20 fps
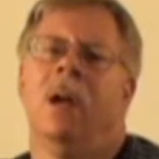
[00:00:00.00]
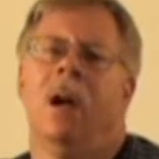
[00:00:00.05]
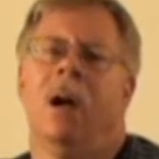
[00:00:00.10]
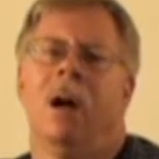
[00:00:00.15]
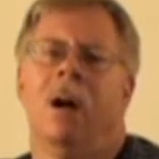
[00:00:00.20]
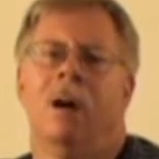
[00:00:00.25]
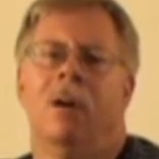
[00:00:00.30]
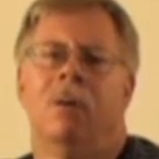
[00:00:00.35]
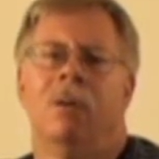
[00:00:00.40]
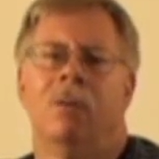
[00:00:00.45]

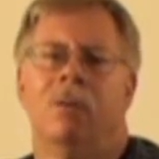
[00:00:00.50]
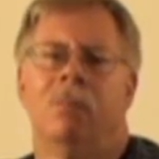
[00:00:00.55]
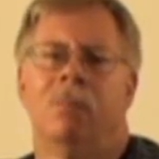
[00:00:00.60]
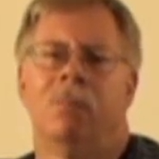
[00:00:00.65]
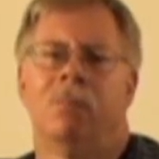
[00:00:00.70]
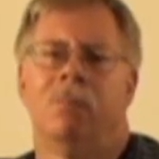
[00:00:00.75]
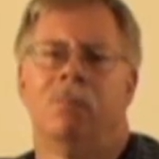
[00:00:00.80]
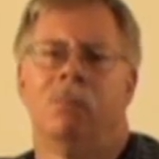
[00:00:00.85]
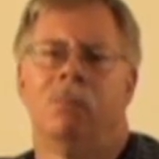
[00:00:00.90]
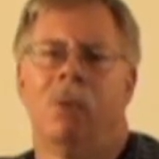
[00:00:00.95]

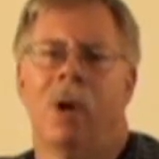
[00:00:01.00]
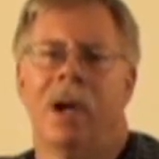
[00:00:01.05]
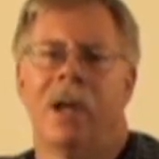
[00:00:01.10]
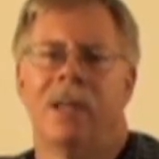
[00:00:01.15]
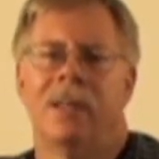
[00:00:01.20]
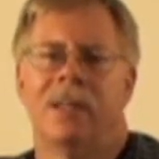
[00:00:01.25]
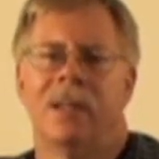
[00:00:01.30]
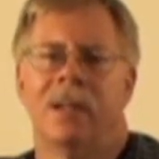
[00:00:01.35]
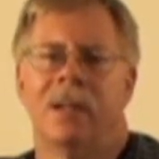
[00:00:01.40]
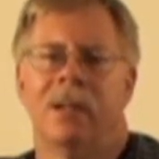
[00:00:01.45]

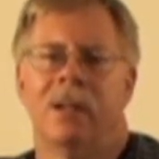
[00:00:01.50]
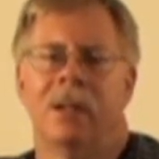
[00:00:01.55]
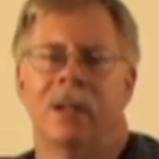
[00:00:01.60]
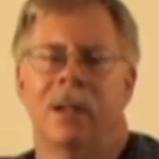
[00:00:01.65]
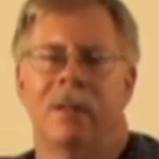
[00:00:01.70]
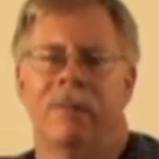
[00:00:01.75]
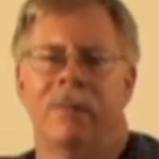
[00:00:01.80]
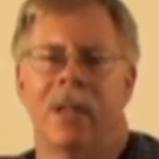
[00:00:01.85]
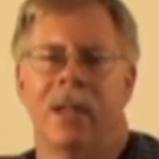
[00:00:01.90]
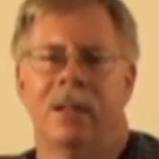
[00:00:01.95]
right
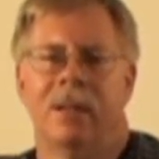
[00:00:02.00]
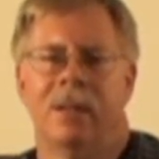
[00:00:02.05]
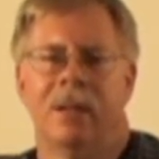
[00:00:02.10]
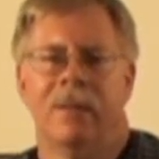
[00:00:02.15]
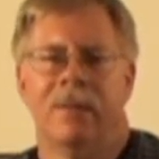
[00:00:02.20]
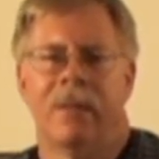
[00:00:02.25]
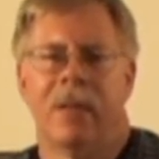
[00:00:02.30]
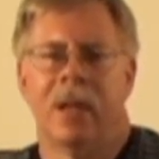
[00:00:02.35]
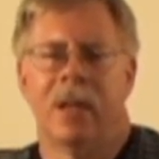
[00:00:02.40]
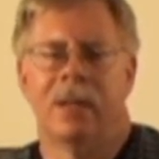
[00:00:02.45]
if
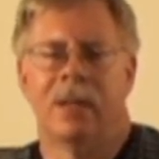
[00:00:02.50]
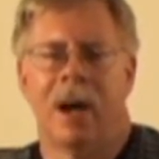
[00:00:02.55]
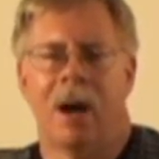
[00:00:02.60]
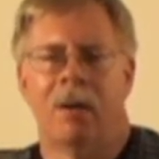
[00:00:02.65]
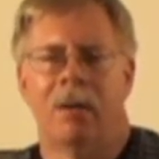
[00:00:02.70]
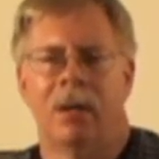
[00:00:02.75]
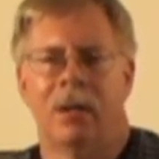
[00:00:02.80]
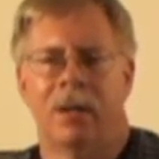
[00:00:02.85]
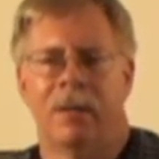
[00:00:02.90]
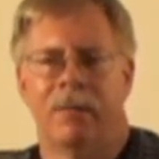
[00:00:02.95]
they
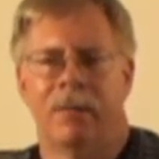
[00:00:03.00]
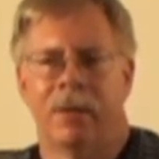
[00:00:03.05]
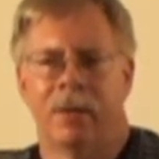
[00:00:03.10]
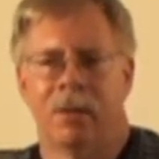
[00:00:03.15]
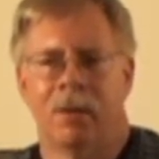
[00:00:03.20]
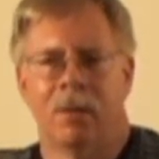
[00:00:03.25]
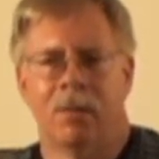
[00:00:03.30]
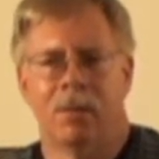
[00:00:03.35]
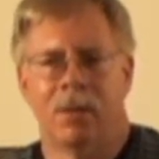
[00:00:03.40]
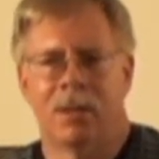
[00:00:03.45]
doubted if
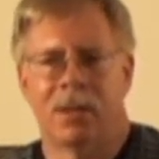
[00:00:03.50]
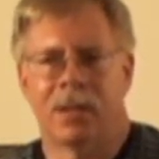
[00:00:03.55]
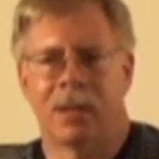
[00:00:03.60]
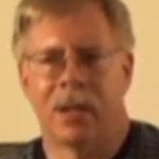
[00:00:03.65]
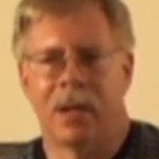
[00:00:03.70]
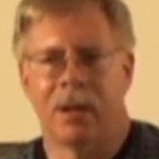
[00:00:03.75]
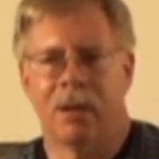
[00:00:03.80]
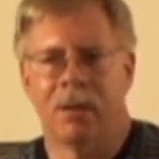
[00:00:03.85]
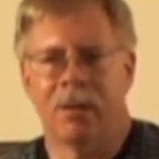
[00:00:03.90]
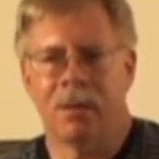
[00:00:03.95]
their own
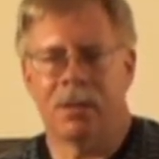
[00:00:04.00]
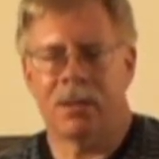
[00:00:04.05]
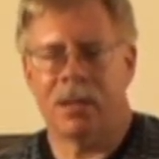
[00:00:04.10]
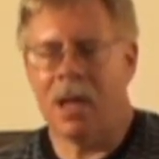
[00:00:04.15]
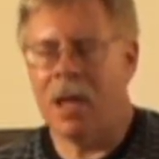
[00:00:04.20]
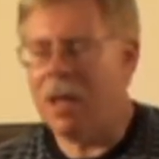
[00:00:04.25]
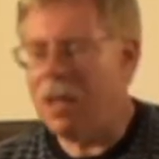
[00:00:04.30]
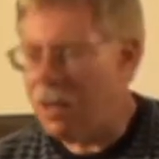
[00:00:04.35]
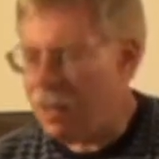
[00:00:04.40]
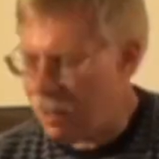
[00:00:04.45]

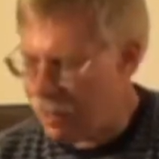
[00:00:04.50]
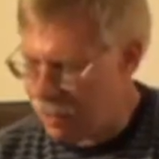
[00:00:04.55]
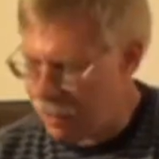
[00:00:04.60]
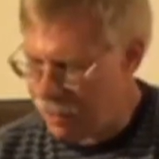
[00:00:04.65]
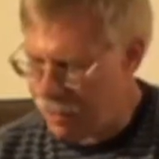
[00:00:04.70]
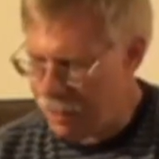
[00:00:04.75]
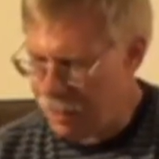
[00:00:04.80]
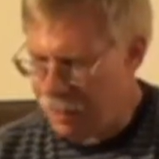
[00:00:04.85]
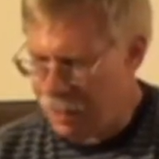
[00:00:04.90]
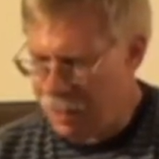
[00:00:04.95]
skills.
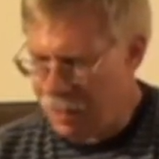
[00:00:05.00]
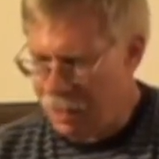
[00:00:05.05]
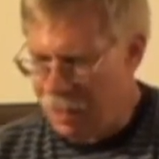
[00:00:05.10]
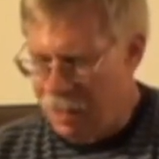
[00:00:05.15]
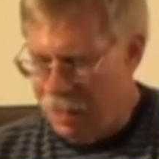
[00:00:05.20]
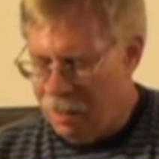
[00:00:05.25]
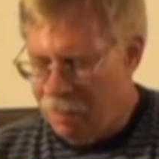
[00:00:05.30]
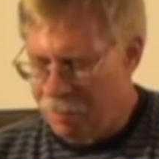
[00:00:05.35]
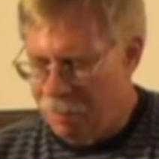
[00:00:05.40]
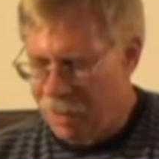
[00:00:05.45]

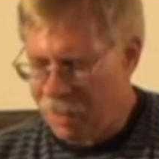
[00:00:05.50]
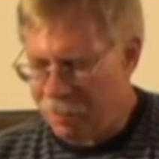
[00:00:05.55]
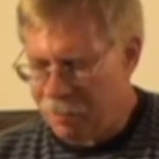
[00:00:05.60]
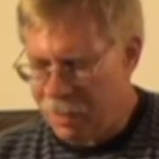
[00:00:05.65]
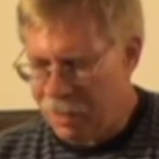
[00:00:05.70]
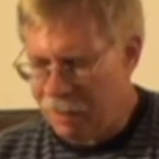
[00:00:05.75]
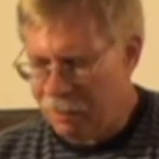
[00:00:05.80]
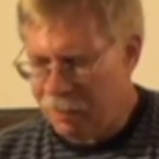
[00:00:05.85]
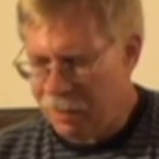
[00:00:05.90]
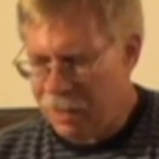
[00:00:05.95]
But
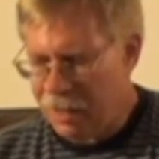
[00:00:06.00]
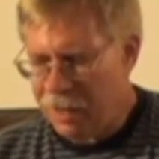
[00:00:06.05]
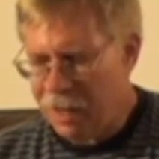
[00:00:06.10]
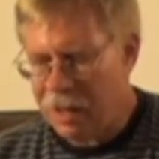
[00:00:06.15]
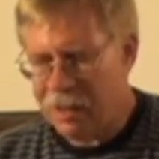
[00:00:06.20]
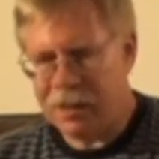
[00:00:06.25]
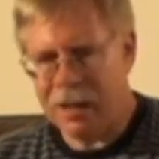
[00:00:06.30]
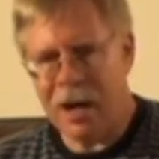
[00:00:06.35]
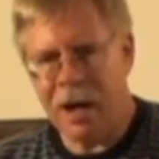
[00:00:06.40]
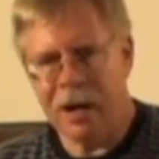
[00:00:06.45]
apparently
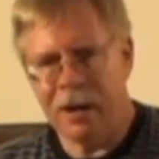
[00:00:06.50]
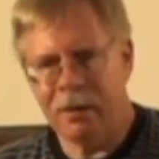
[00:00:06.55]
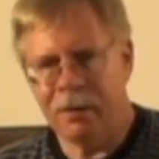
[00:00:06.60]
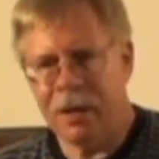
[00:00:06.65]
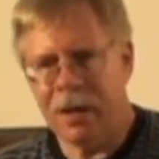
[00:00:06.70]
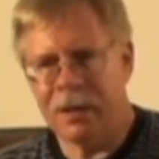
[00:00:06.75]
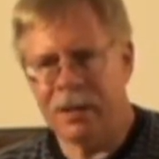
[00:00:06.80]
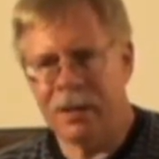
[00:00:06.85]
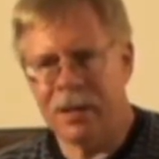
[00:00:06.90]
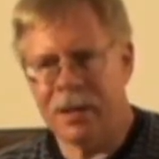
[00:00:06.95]
a car
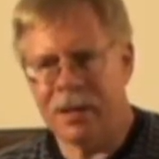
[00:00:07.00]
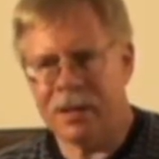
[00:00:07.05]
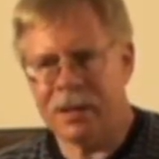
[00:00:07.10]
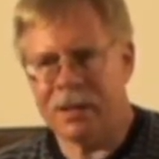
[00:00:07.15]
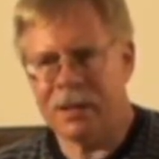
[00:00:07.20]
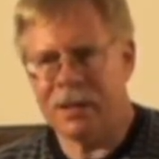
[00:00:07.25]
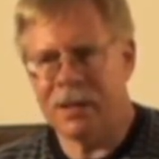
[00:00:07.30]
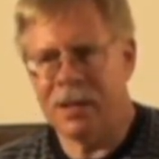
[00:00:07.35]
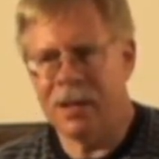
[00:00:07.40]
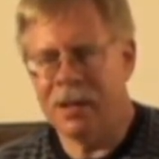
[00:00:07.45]
like
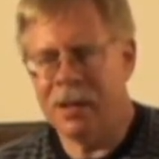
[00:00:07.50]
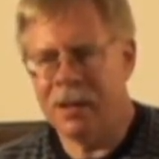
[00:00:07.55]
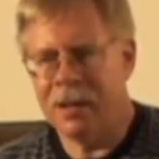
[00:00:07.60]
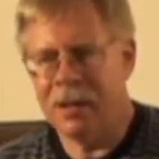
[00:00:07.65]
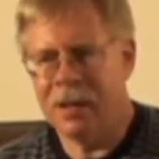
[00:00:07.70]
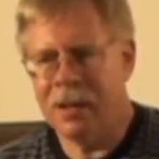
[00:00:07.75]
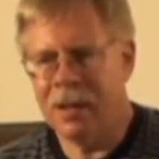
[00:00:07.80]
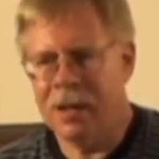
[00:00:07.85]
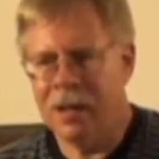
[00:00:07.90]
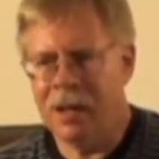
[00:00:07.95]
this,
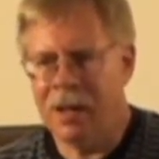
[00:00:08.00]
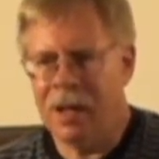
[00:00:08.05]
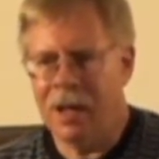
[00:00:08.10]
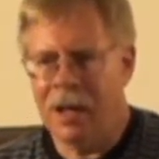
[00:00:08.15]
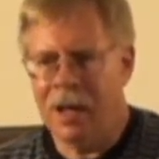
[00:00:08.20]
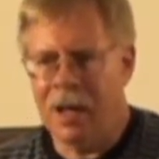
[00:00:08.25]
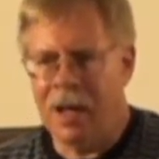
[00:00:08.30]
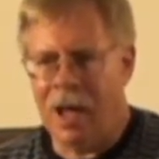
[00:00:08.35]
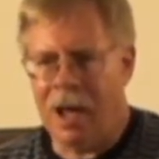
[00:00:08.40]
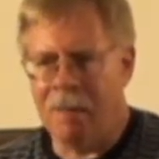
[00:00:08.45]

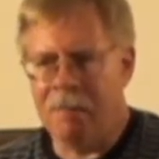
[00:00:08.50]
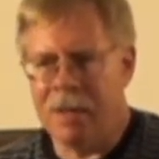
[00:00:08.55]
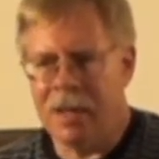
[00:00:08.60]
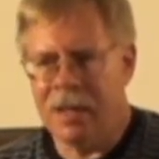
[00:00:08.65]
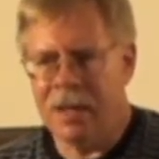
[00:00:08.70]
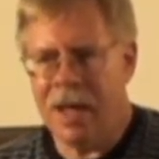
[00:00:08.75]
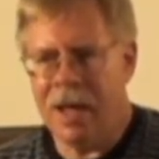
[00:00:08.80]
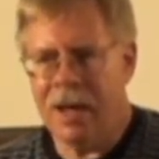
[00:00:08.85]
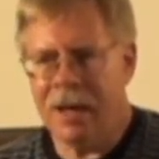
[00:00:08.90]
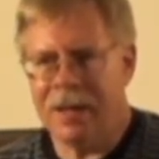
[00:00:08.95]
I
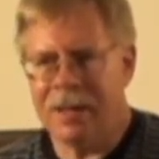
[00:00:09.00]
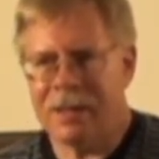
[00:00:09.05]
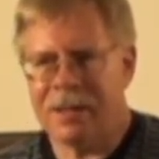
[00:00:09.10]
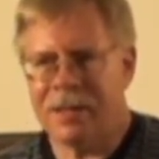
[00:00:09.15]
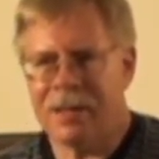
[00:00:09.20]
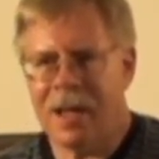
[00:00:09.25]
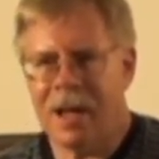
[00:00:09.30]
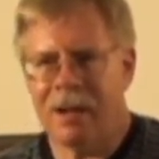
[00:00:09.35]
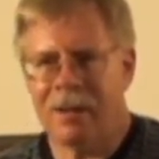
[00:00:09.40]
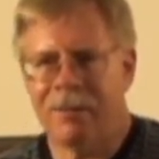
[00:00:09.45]
mean, yeah,
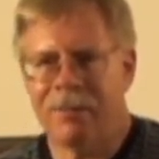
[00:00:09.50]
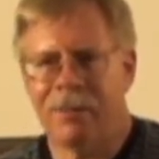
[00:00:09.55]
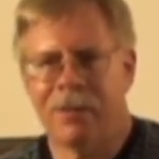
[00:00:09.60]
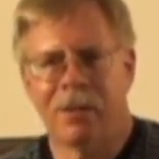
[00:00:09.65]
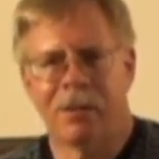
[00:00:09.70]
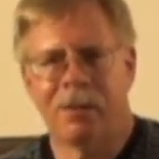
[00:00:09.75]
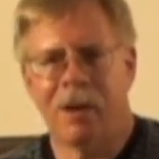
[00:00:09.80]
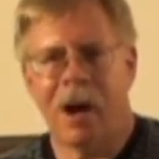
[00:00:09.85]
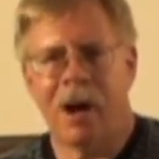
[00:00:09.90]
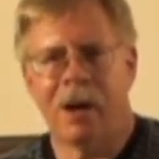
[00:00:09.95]
it's not a
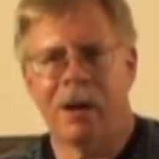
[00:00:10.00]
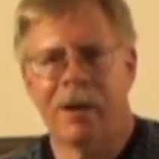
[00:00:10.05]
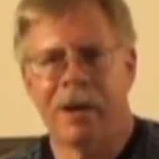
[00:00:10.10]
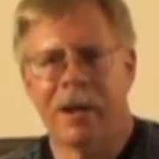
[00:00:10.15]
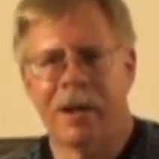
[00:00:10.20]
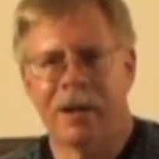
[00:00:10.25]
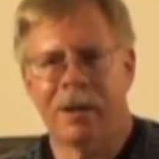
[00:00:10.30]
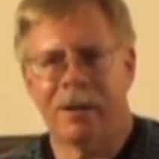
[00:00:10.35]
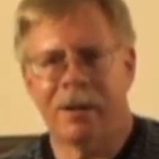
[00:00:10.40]
Ferrari